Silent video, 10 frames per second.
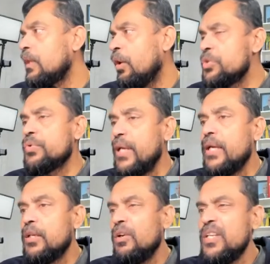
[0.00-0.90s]

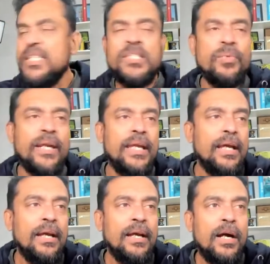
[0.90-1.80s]
Australian dollars. It's very
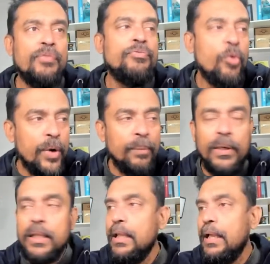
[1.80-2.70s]

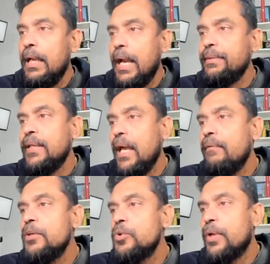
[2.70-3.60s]
affordable. And then
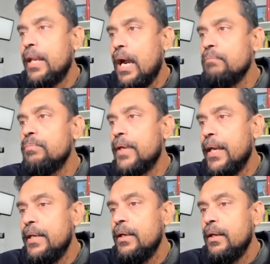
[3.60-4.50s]
likewise, you can
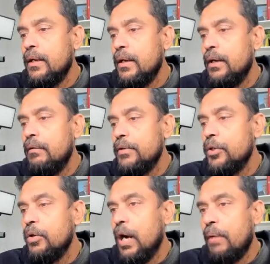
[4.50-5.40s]
upgrade,
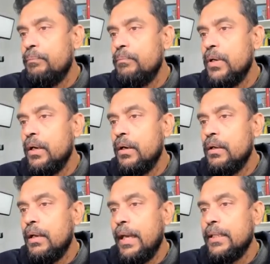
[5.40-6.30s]
up
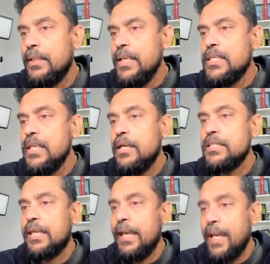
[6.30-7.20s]
like this,
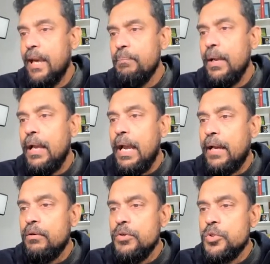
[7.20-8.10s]
scale up.
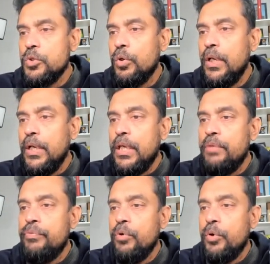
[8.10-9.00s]
And also,
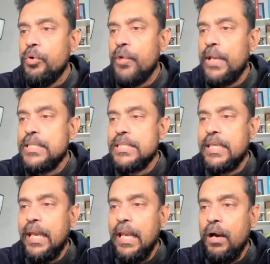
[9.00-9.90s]
if you want, you can
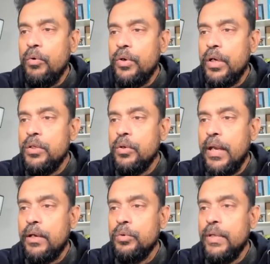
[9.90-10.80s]
scale out, you
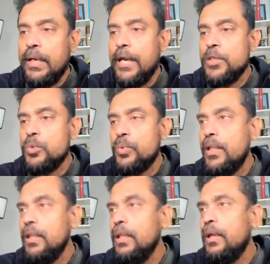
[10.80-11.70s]
can do that as
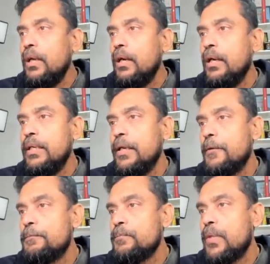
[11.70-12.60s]
well
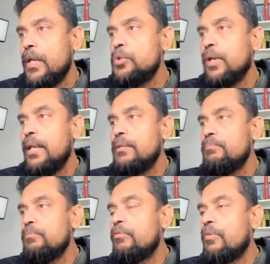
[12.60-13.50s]
here. Right? So you can,
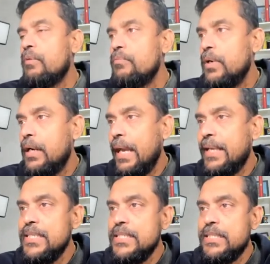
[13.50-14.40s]
from
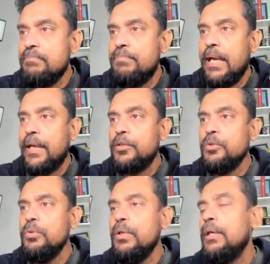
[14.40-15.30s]
existing plan to,